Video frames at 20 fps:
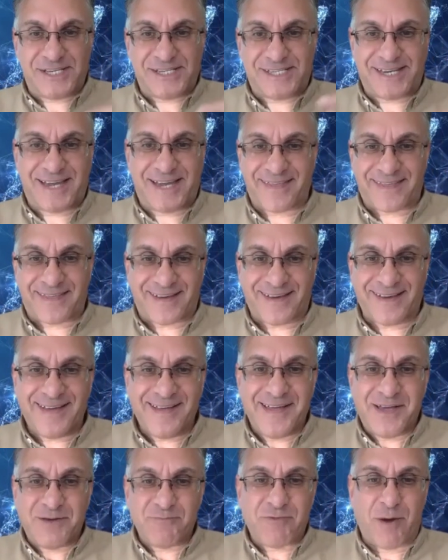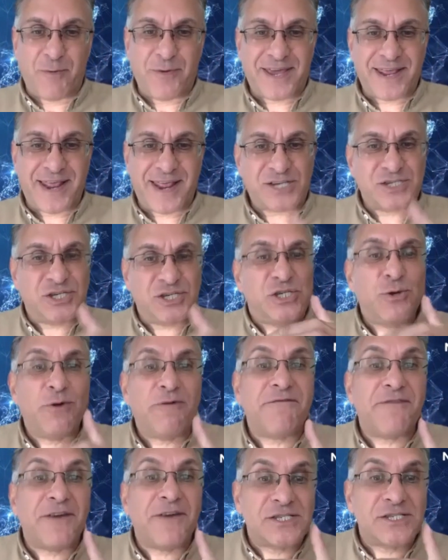together, where we can actually do
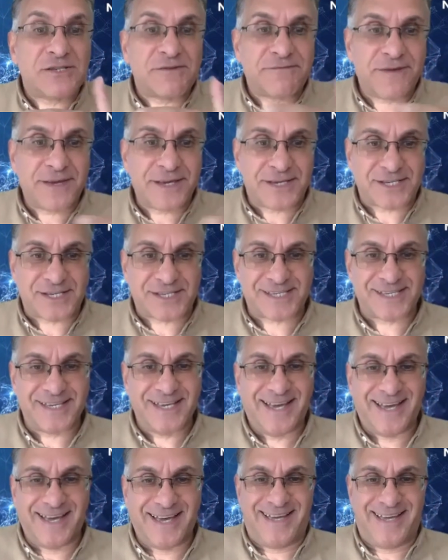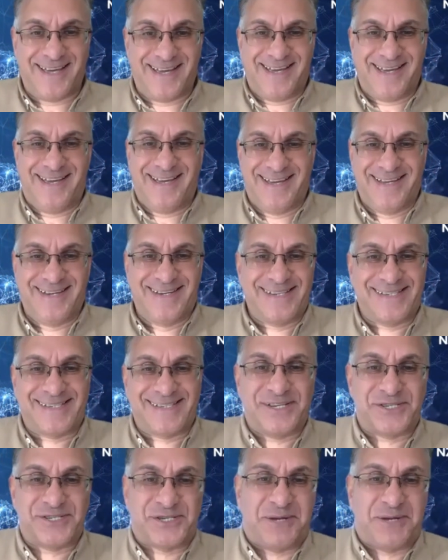a face-to-face discussion